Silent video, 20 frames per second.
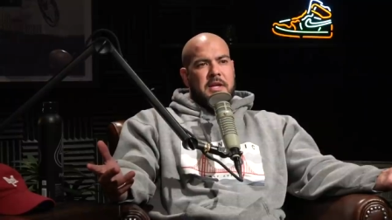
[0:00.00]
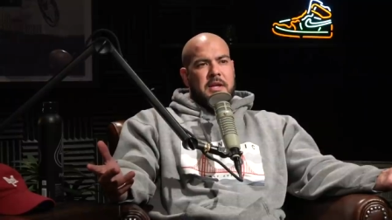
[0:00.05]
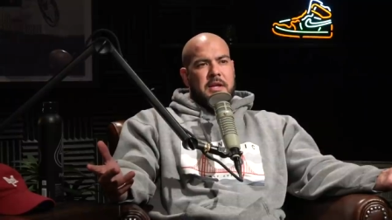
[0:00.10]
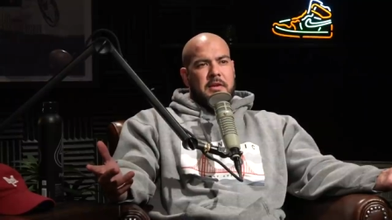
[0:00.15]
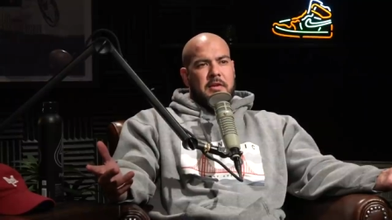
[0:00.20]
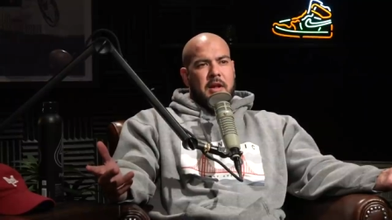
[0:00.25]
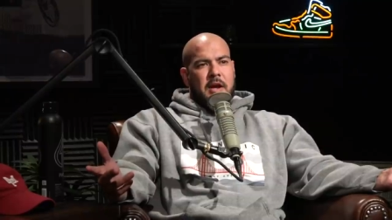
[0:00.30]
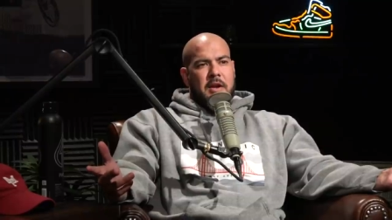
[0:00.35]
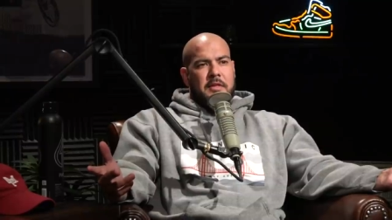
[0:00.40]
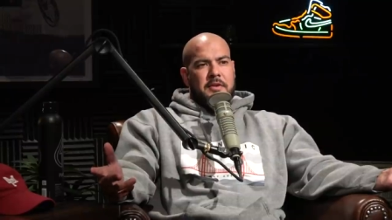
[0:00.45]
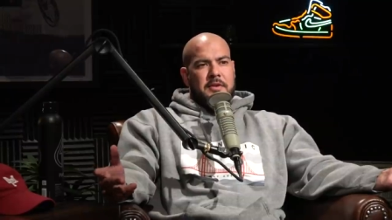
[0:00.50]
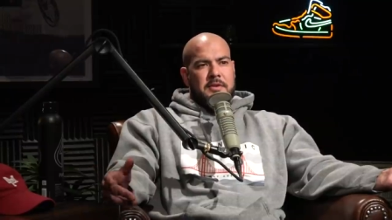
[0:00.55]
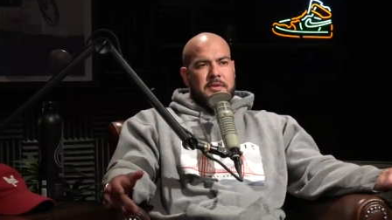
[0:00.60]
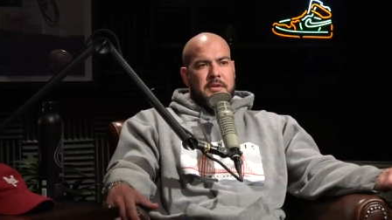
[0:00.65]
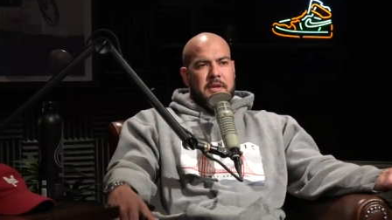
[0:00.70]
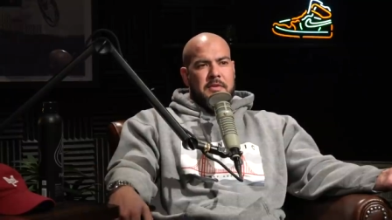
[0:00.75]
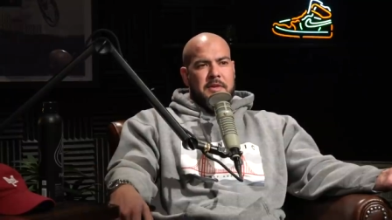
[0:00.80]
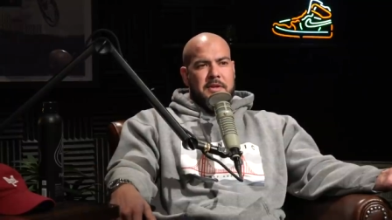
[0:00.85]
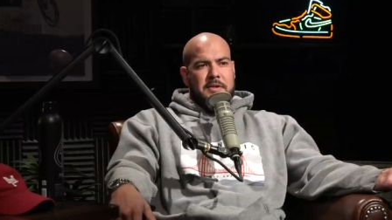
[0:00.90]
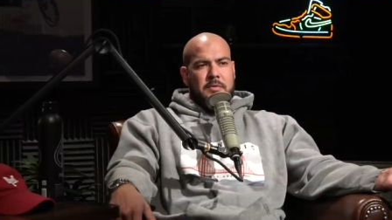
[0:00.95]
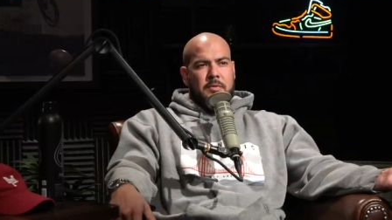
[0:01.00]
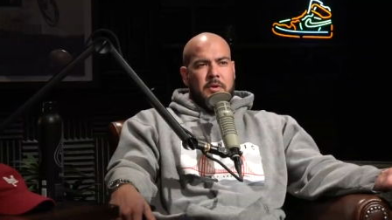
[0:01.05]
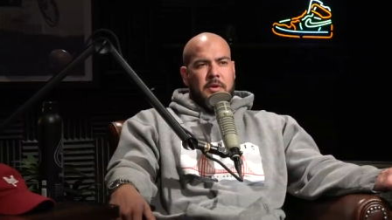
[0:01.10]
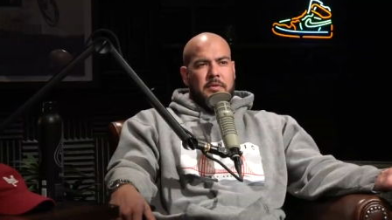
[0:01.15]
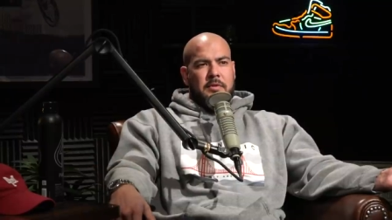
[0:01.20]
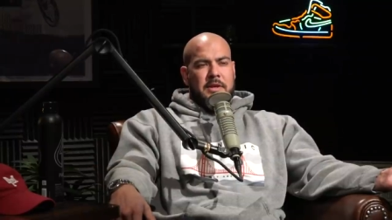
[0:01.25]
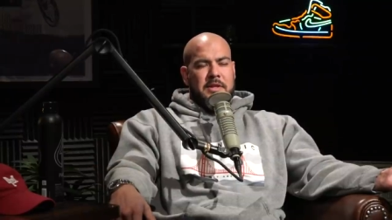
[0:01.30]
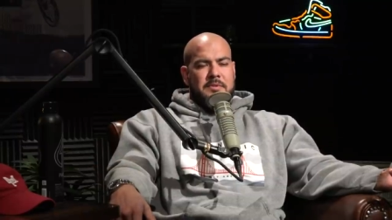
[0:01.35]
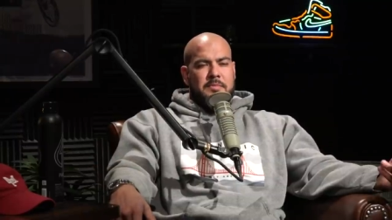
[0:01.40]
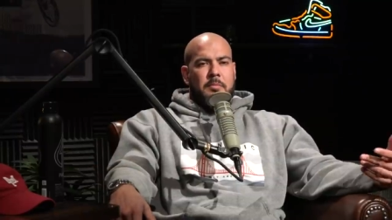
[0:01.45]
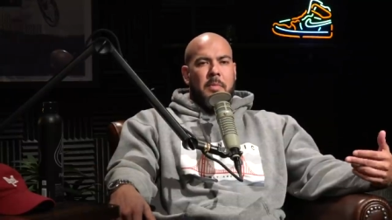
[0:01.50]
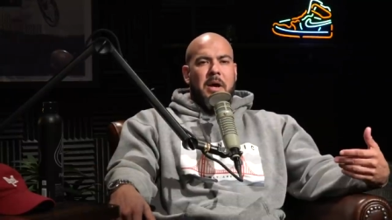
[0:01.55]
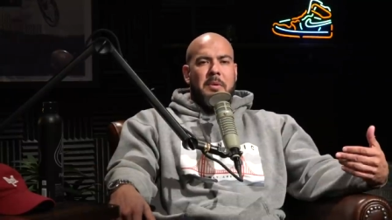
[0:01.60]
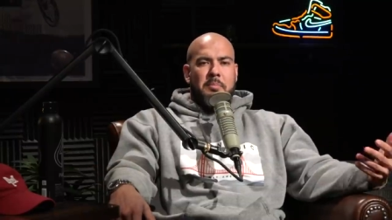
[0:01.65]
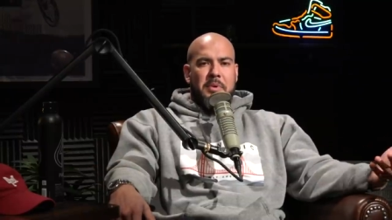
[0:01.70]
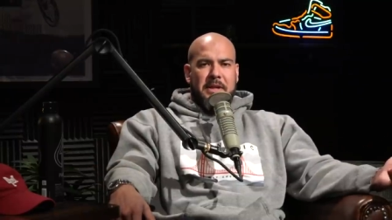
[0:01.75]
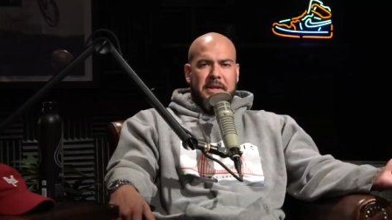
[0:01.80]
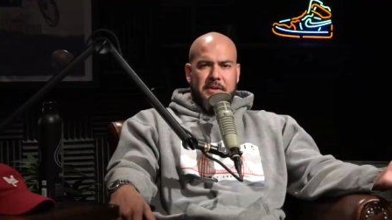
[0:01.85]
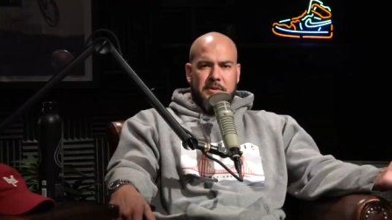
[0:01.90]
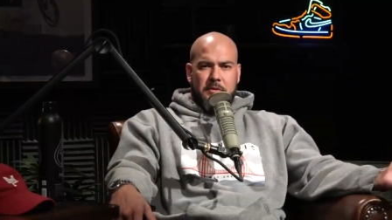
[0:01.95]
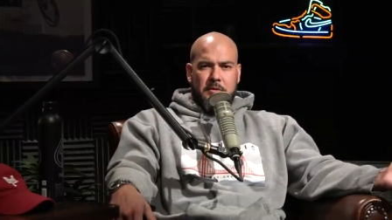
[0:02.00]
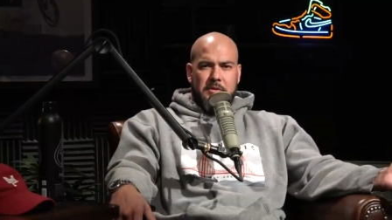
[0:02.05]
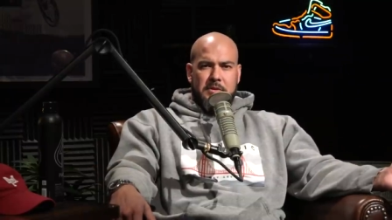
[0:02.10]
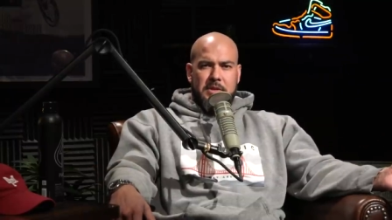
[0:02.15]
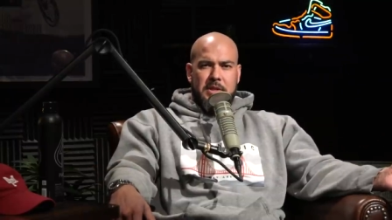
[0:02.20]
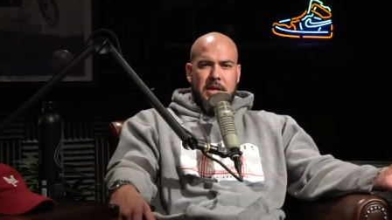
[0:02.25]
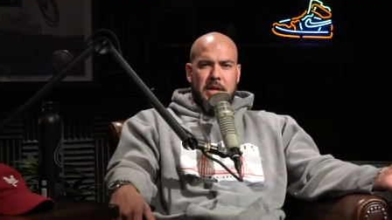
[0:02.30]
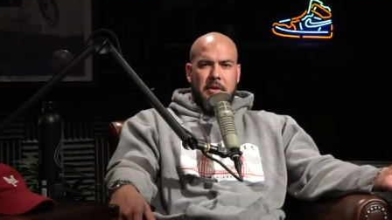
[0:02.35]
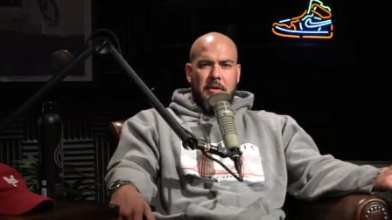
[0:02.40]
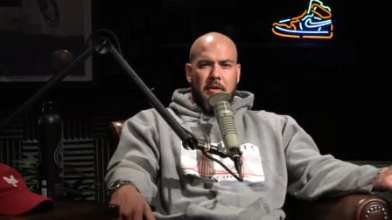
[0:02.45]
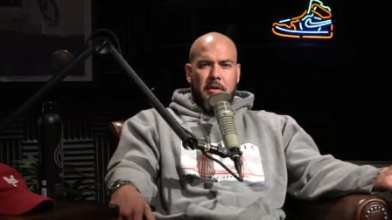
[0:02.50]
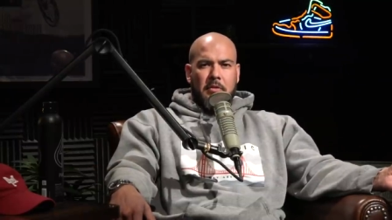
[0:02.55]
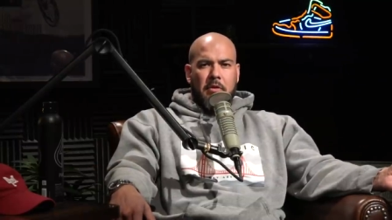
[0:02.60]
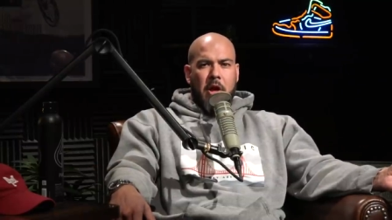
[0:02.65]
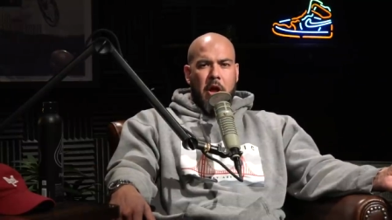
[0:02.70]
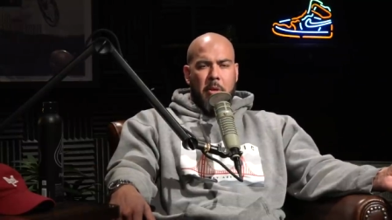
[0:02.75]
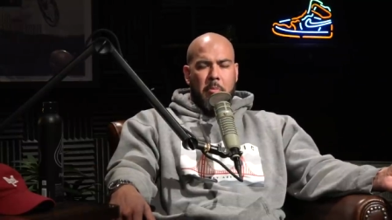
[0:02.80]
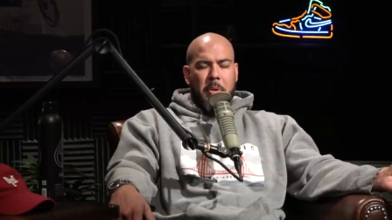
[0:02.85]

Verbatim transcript: in a lot of these, and that's my biggest critique on a lot